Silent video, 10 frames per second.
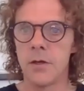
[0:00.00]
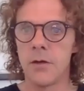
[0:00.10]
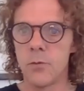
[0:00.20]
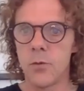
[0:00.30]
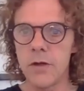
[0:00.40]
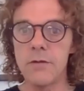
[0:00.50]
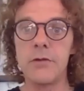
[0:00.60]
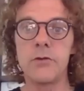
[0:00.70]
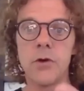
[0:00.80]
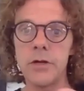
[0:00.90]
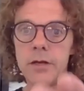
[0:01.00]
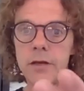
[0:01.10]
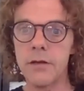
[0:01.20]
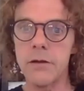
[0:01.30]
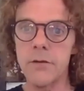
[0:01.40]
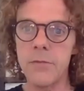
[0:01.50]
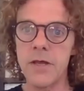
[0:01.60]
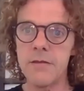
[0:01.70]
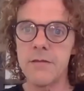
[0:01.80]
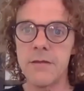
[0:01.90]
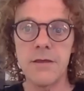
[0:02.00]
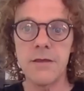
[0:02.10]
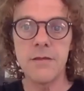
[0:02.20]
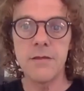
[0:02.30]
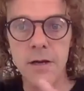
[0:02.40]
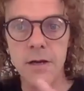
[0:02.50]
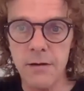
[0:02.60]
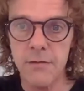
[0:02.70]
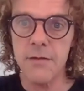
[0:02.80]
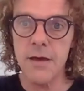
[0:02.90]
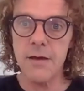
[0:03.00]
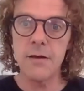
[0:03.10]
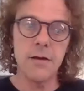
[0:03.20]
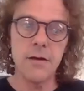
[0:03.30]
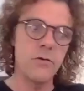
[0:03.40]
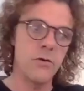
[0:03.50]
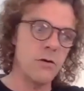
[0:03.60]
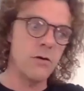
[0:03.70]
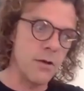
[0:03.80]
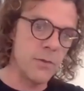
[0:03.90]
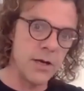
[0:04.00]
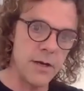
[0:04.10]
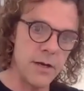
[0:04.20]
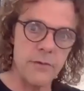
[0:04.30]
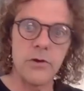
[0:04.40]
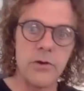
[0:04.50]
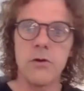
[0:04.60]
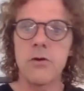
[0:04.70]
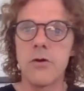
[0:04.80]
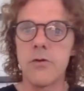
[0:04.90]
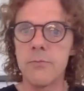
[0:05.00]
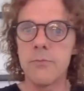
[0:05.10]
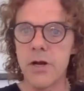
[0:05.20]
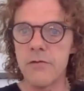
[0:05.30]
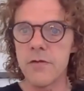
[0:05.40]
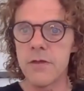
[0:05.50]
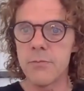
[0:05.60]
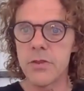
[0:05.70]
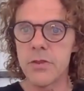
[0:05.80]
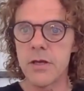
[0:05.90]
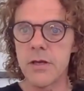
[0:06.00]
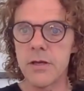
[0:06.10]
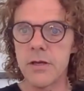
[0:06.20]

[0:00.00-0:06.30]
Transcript: Well, yawning, another message, is a clear sign that you're calming down. You're going parasympathetic.